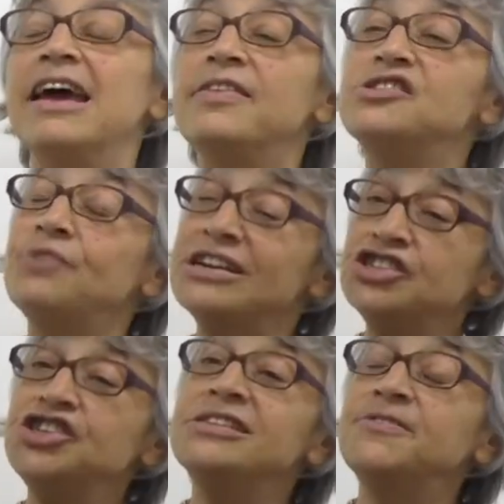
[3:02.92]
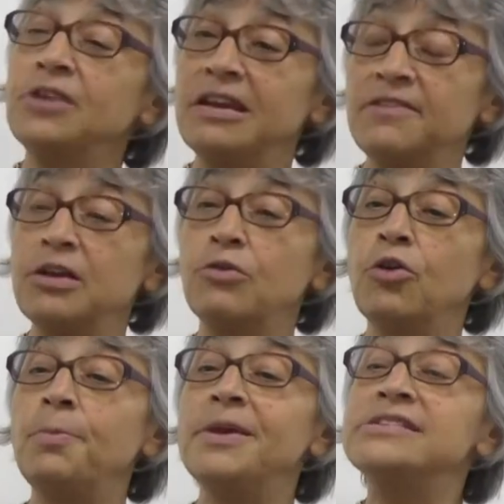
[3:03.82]
The Strategies for Living
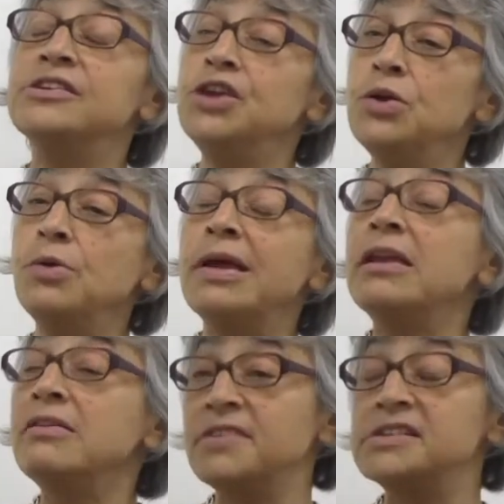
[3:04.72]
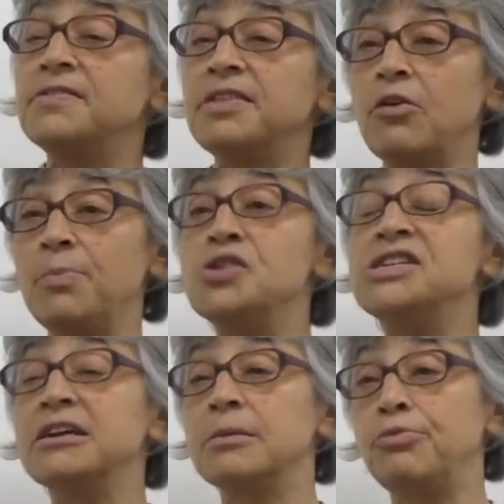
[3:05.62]
group is a new innovative
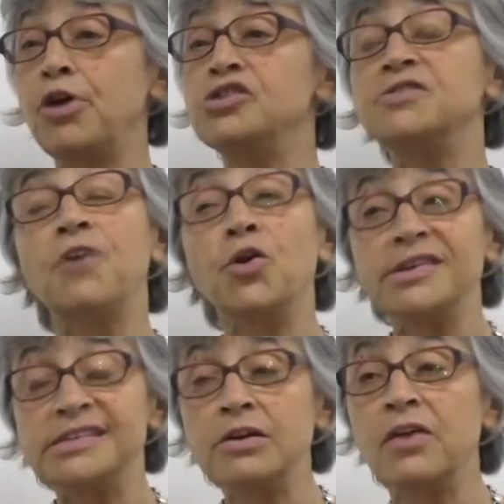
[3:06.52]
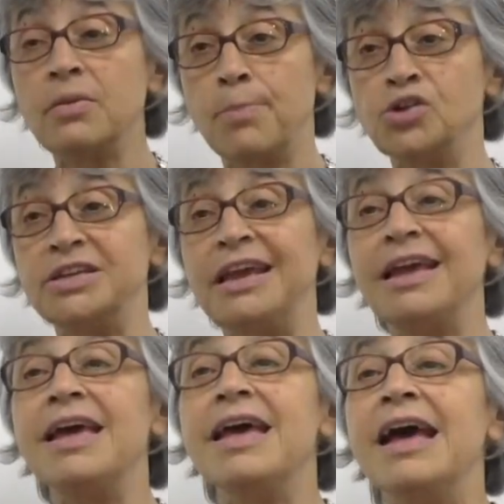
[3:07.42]
therapeutic approach focusing on the body
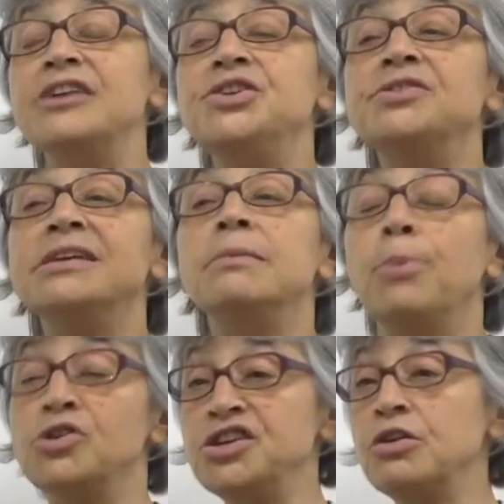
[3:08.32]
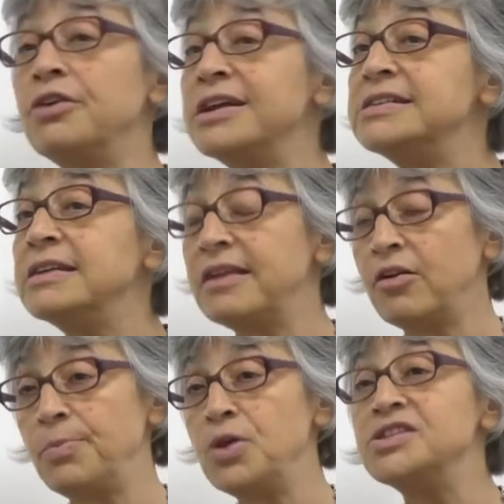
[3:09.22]
and using body-oriented
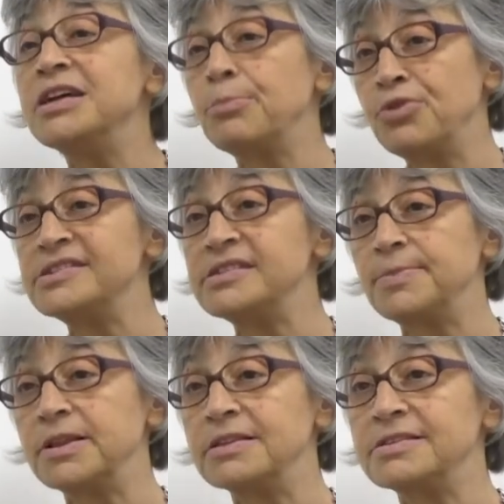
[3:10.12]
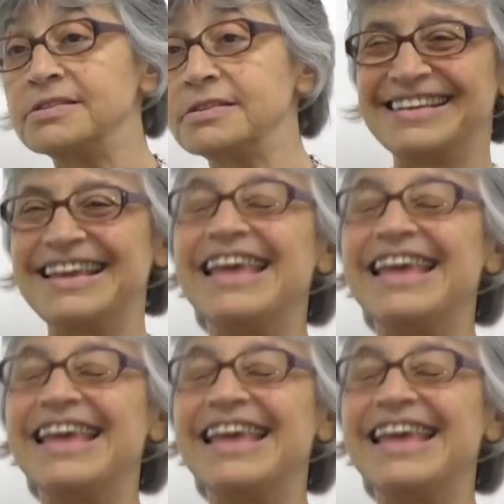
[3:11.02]
therapeutic principles.